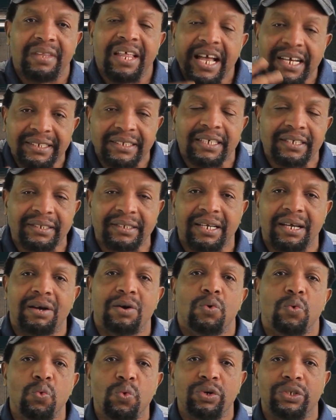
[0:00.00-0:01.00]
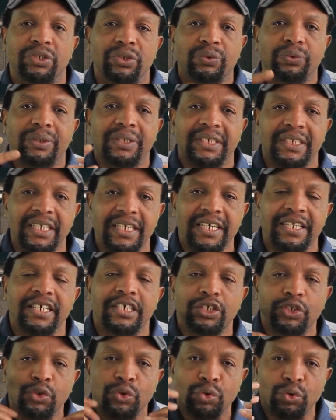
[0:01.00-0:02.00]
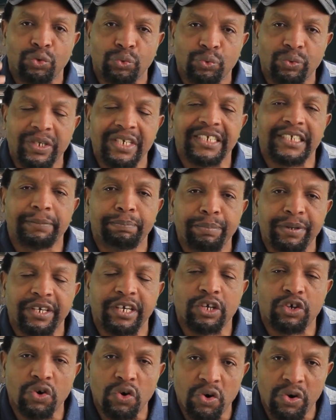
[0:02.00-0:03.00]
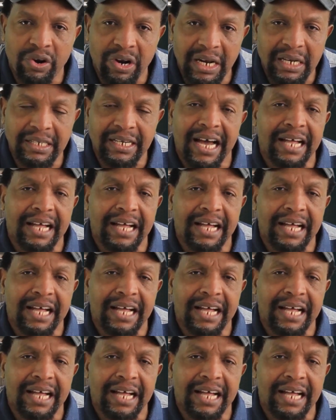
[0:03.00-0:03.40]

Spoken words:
The assessor wants to see the student speaking orally.